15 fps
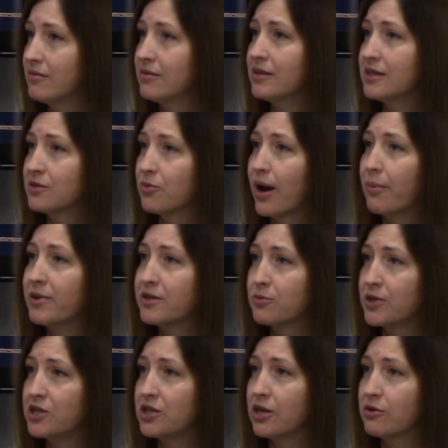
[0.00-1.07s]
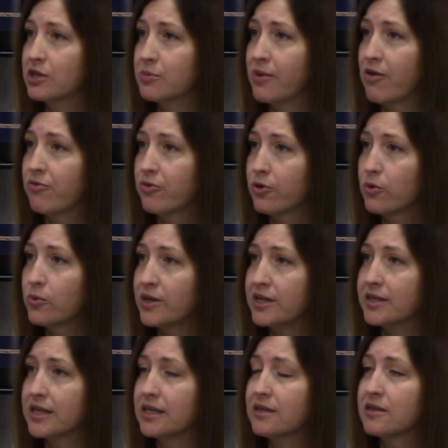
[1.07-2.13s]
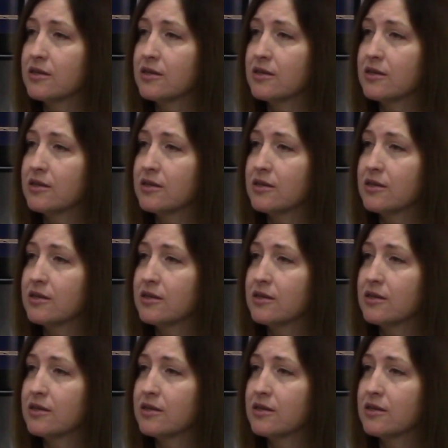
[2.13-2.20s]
this rabbit's reaching out to me for a reason.